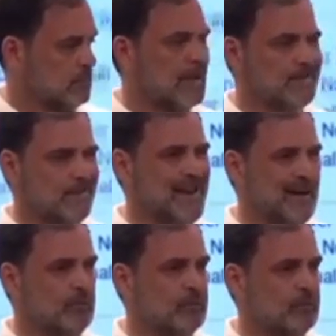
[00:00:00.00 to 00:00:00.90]
That's the
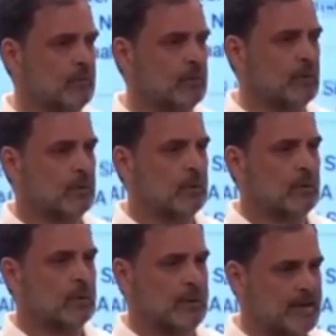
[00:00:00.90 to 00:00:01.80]
names,
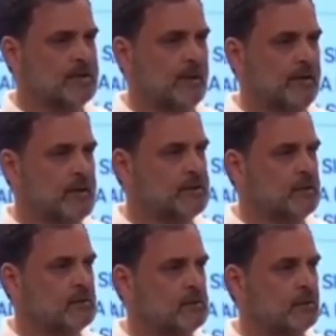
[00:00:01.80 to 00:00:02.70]
that's their
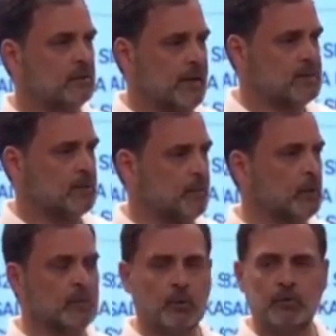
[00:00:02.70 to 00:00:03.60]
addresses, that's the
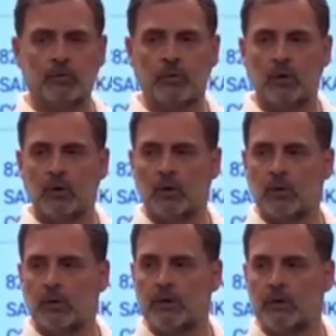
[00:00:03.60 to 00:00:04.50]
polling booths
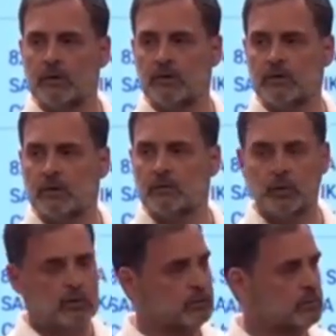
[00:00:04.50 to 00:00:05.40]
where they register to
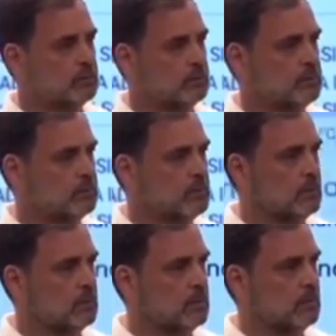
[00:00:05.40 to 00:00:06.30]
vote.
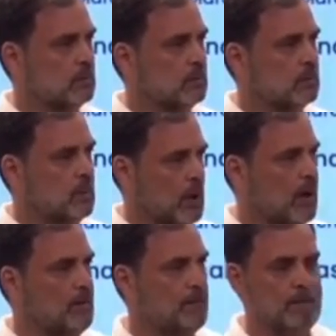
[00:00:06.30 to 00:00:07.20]

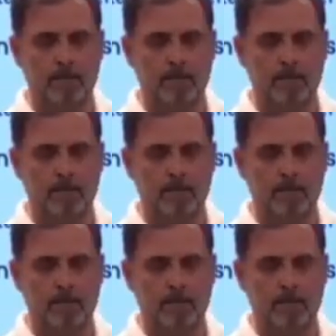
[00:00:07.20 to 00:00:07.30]
Okay?